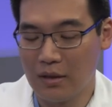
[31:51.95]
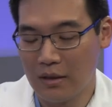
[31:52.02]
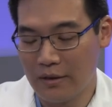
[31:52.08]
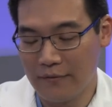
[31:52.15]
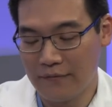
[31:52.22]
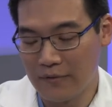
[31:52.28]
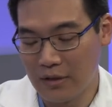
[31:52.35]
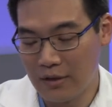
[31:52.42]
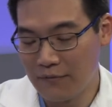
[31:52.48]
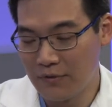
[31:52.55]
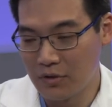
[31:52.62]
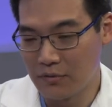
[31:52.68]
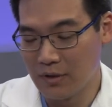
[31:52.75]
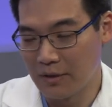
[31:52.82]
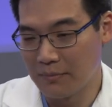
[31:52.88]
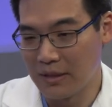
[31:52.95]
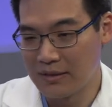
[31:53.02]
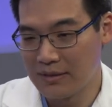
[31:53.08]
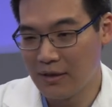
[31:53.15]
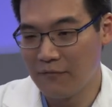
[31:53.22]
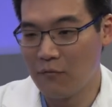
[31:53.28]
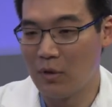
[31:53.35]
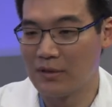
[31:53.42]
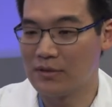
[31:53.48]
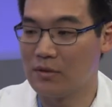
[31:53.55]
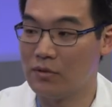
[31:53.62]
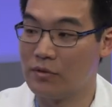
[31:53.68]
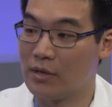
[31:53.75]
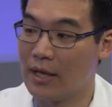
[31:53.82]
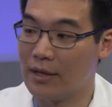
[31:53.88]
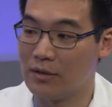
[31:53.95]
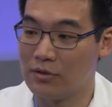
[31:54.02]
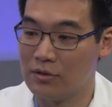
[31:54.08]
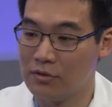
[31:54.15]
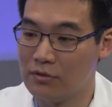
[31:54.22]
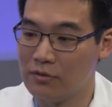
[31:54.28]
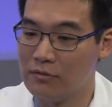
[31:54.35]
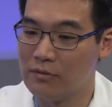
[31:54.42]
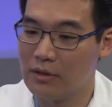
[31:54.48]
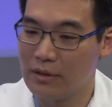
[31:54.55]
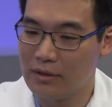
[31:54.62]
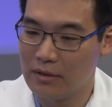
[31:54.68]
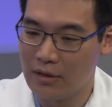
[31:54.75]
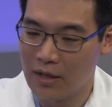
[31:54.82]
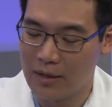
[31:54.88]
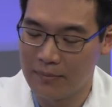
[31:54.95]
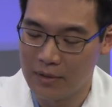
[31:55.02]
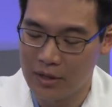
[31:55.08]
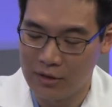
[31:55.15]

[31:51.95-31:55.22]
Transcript: if an individual like myself wants to learn how to do um,